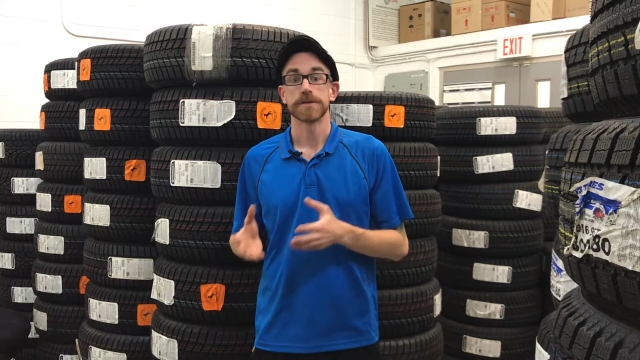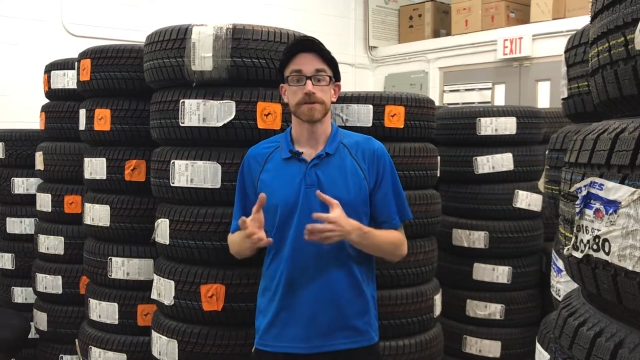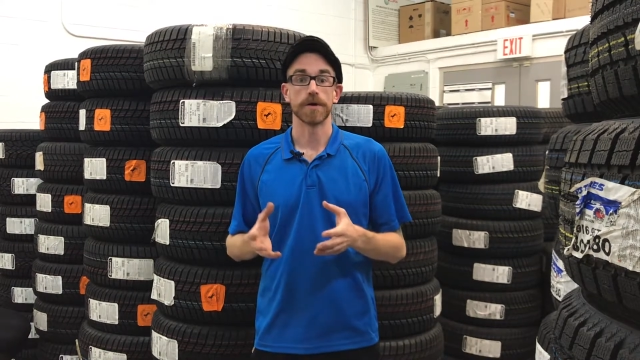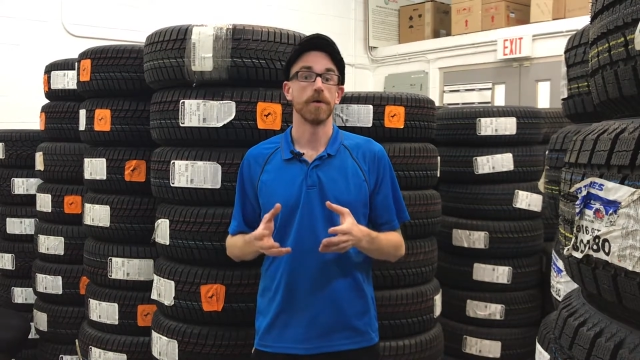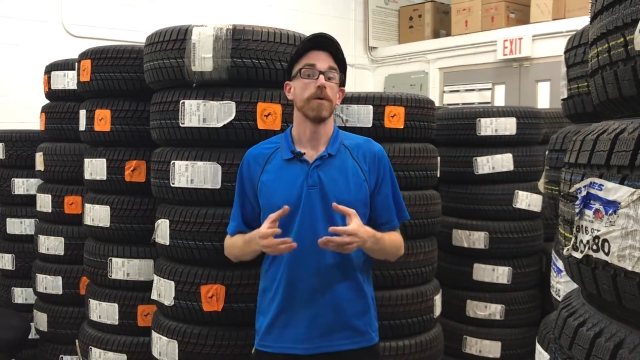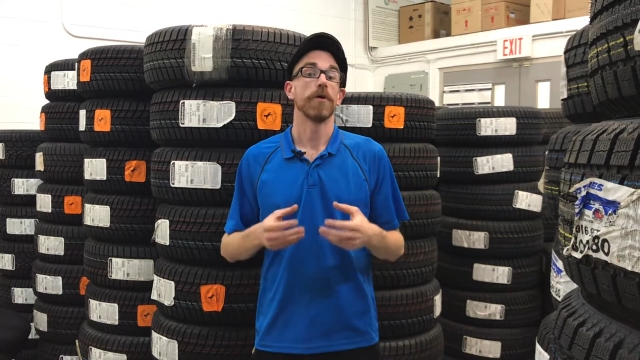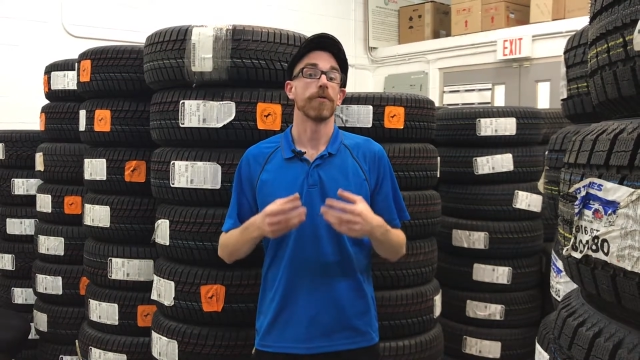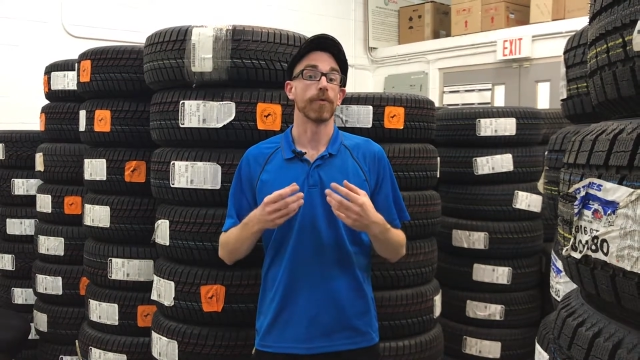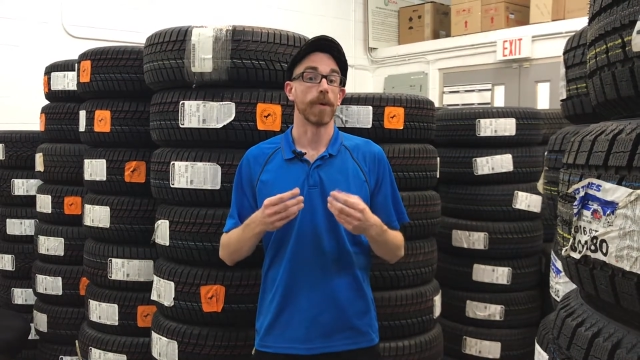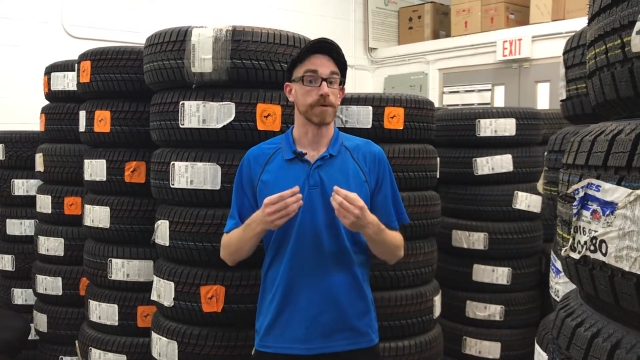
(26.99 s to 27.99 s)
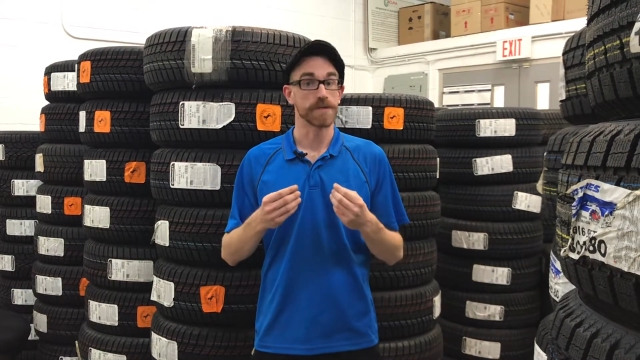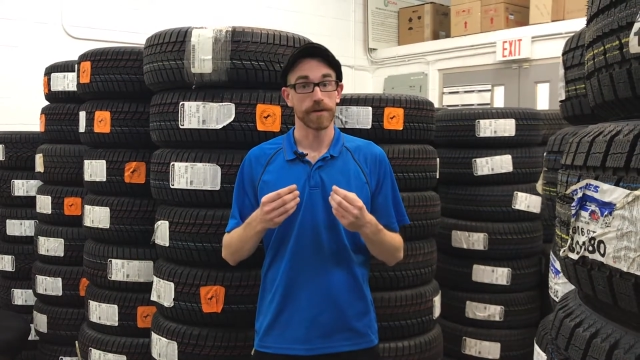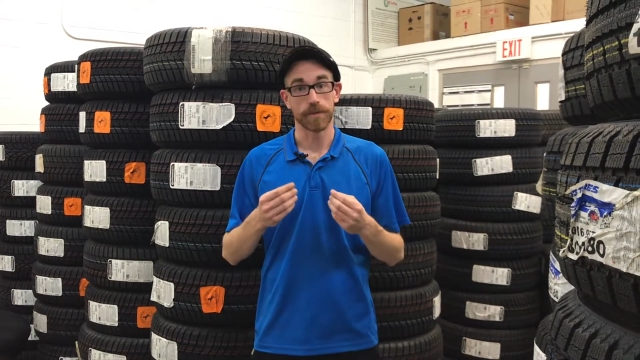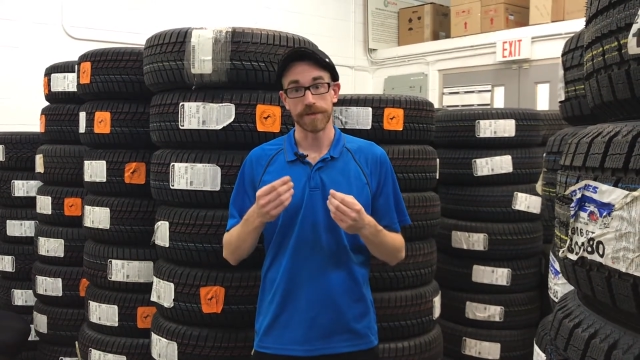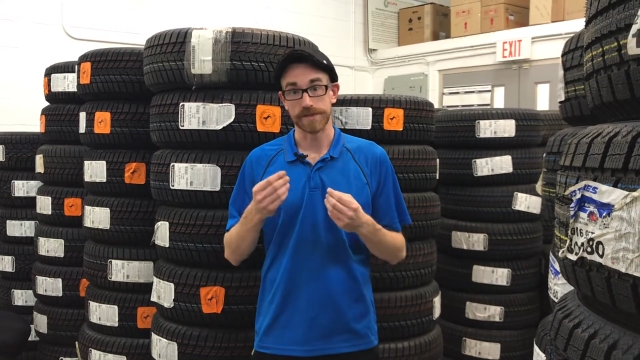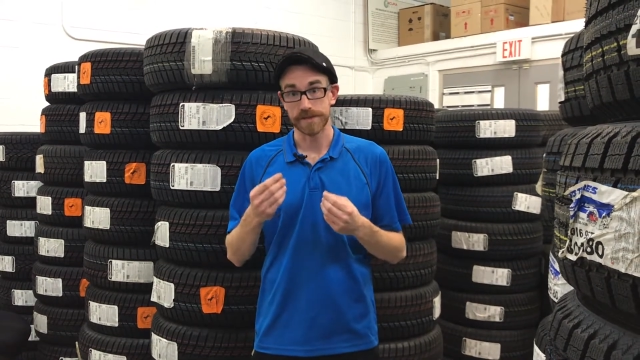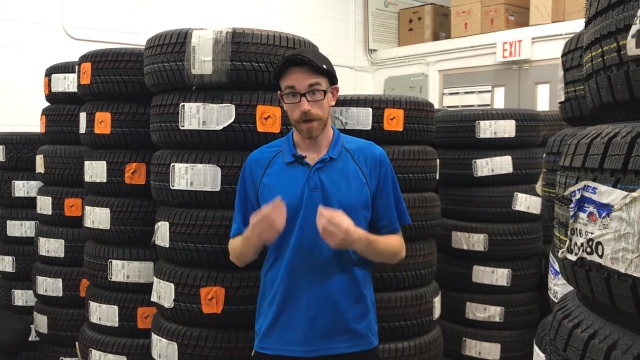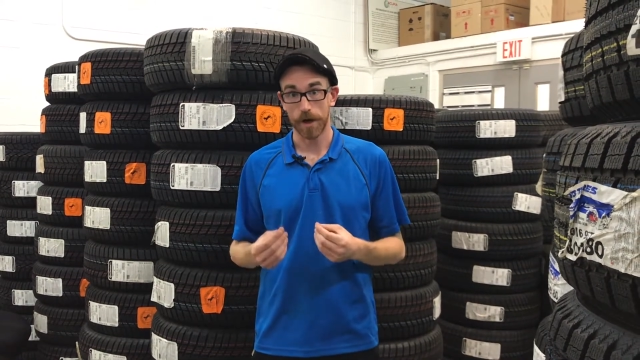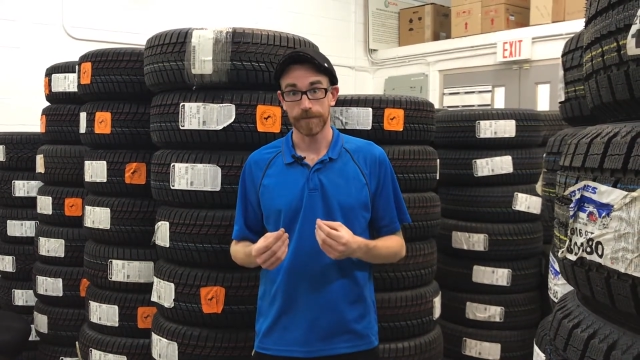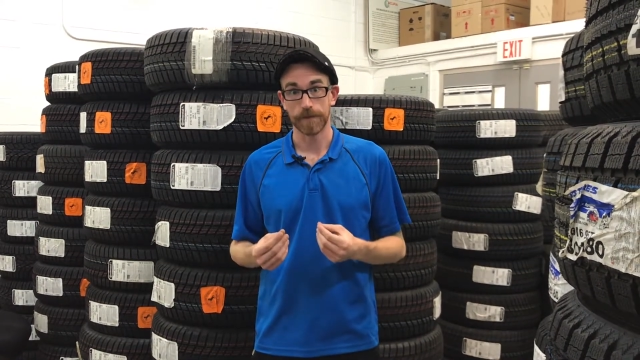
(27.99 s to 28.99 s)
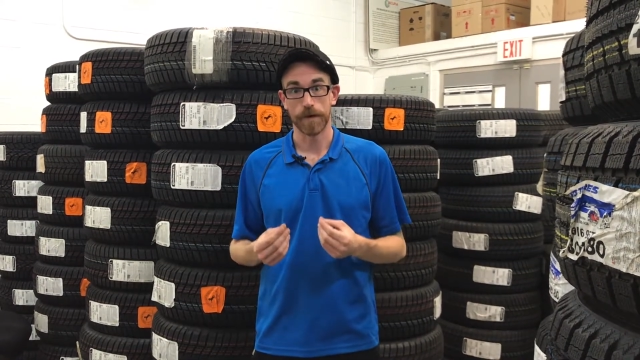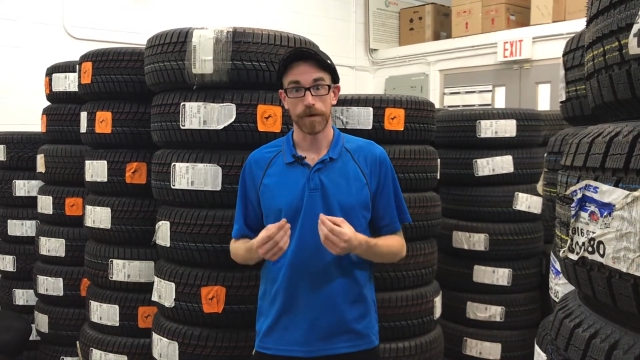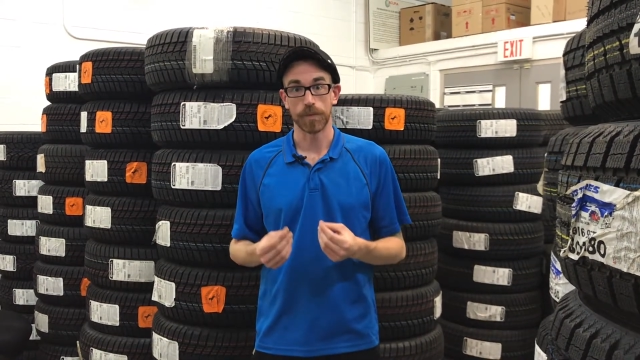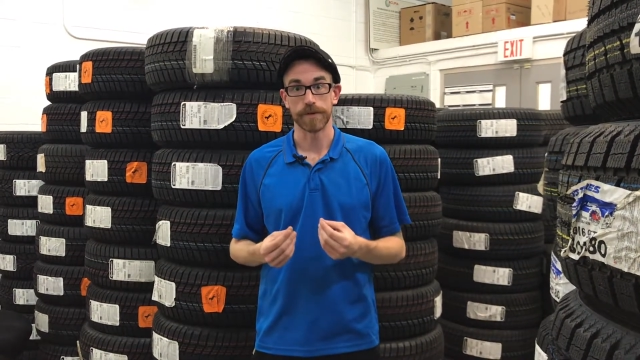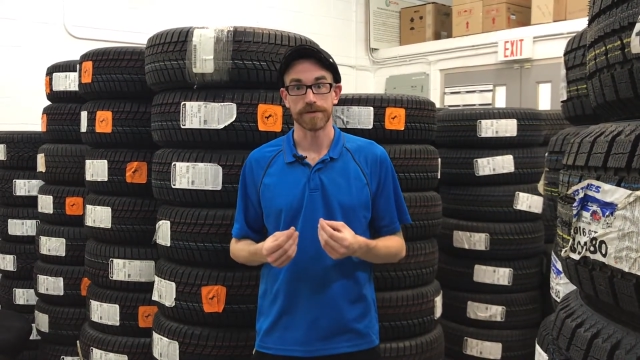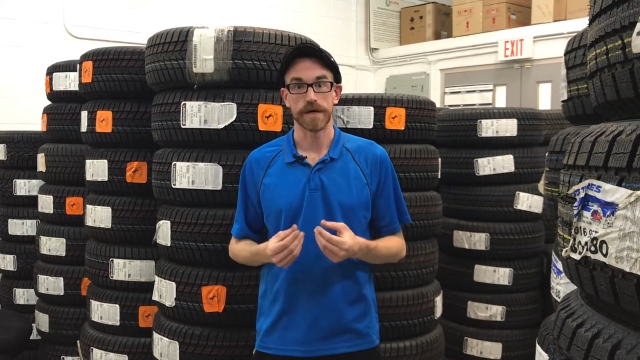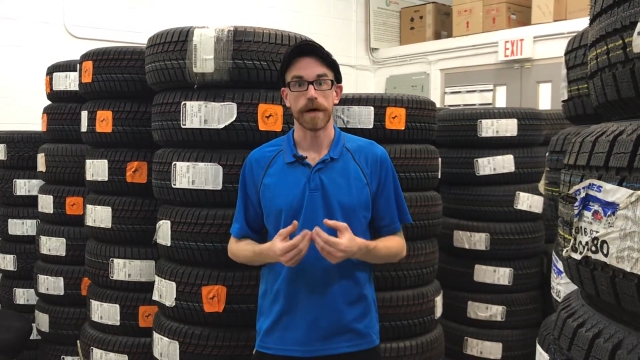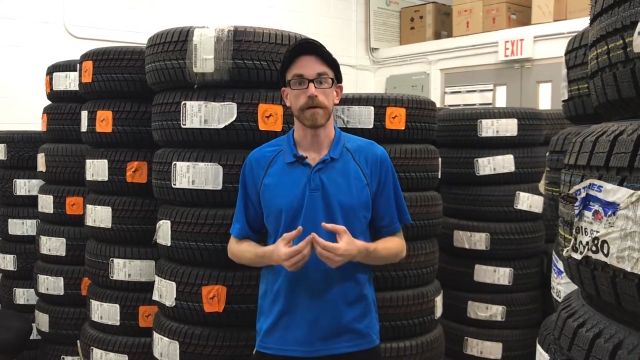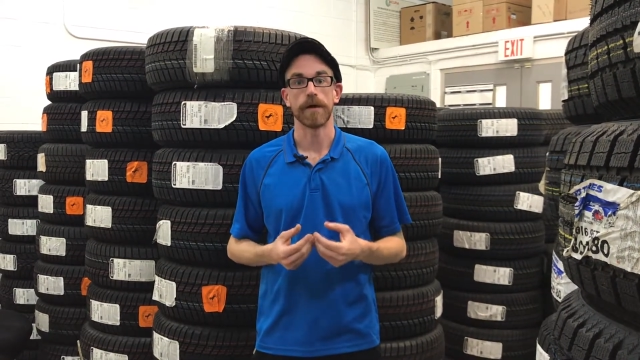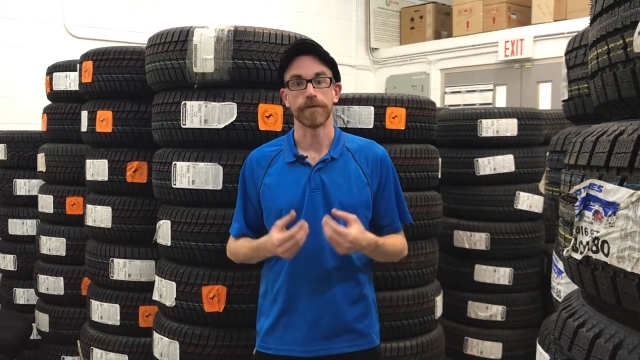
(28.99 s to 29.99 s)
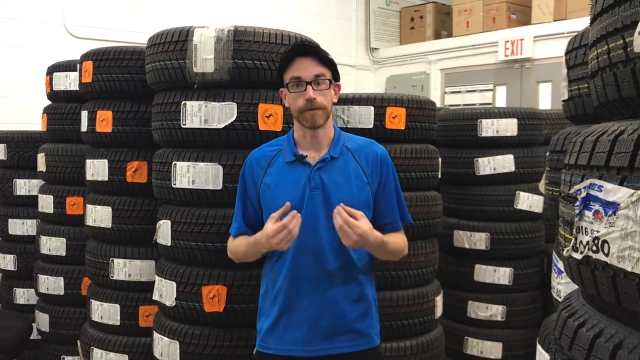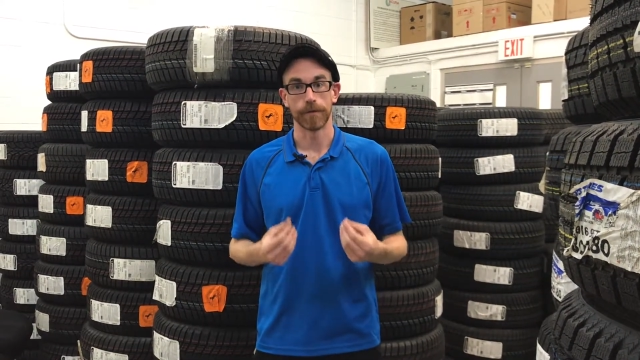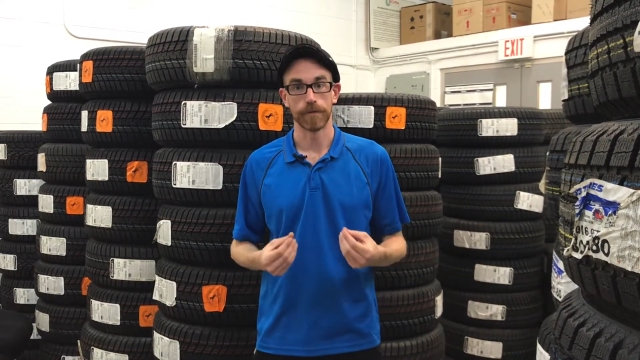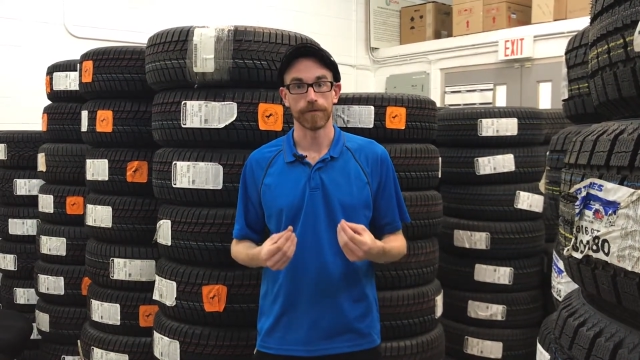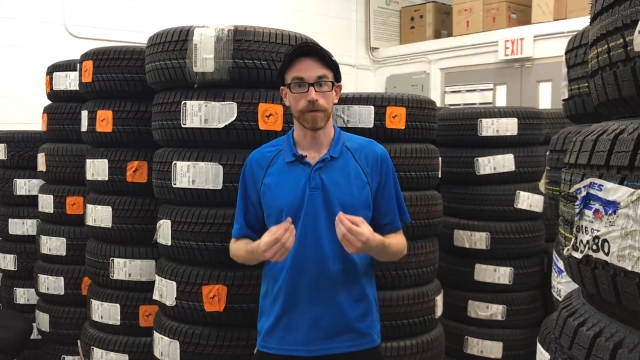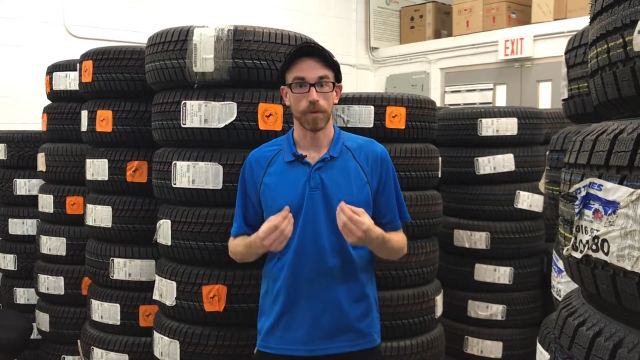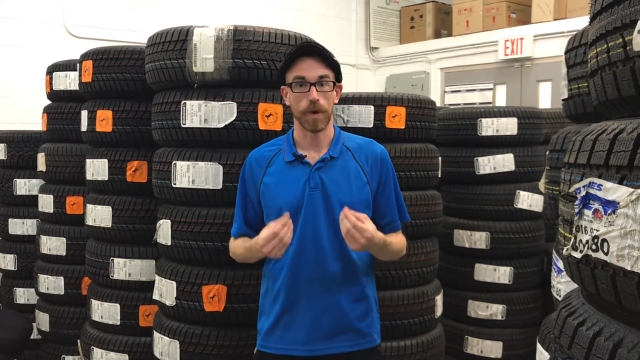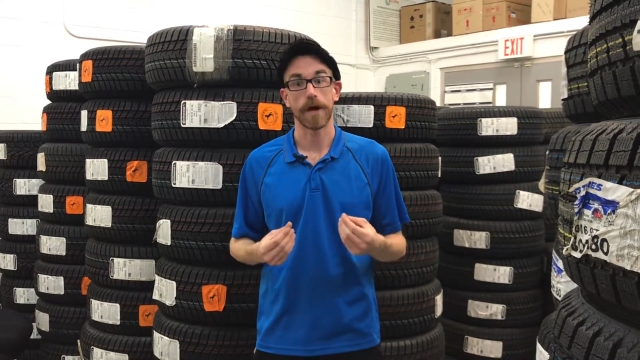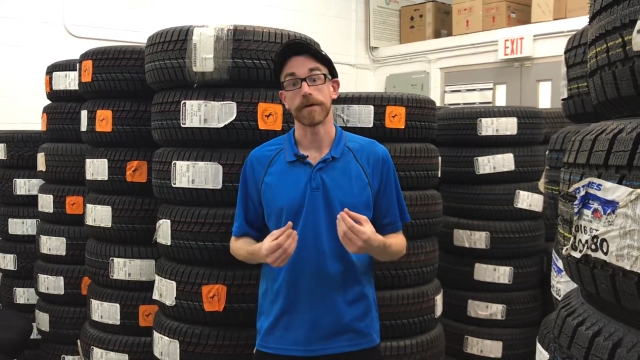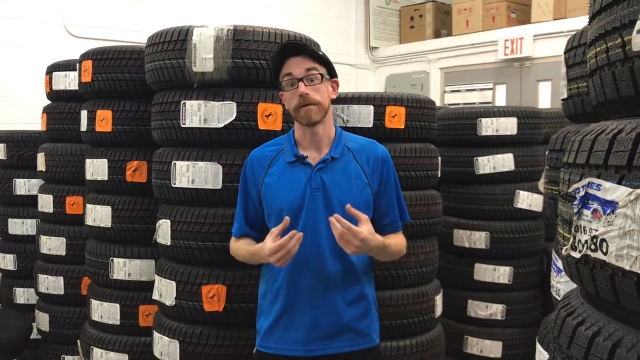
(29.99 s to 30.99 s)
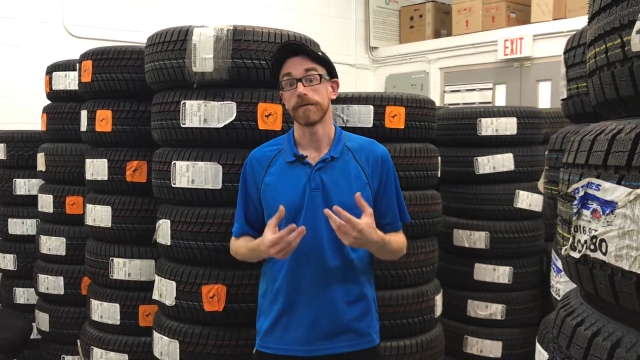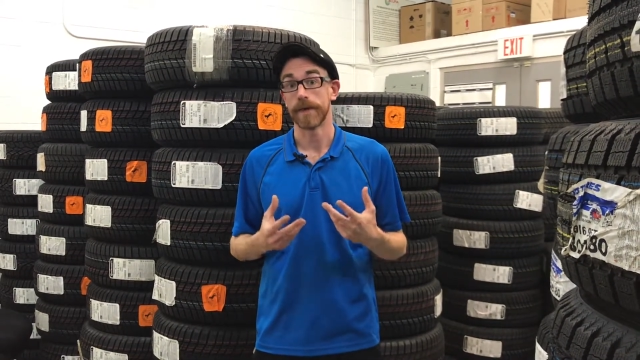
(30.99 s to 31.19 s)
So the rubber's a little bit softer on a winter tire and the grooves are wider.